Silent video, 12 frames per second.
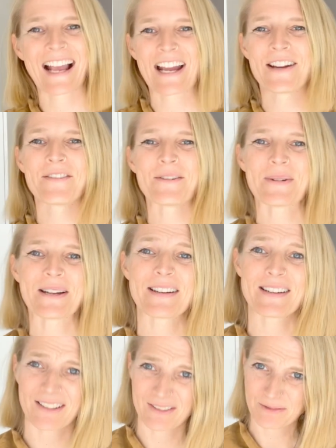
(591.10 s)
Hi
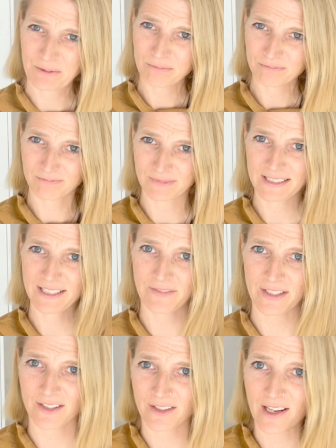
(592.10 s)
everyone. Oh, let's
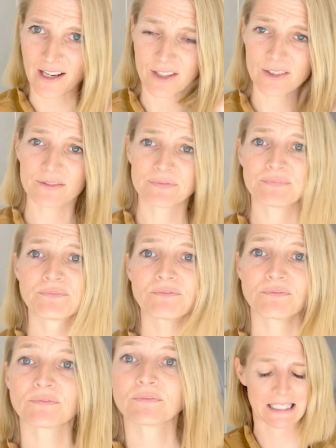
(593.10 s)
fix her hair.
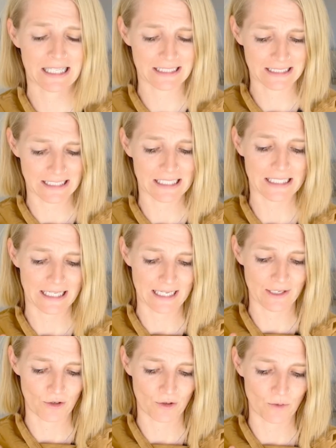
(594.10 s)
That's not
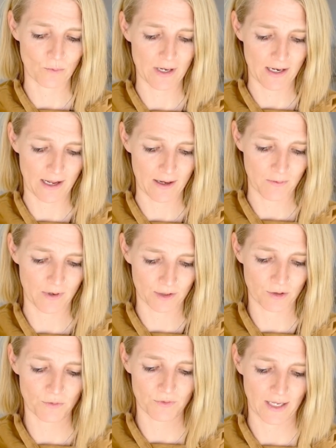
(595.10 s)
at all what I want
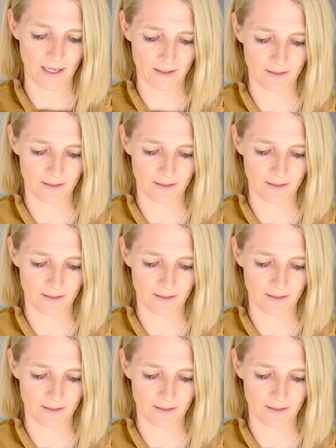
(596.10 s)
to say.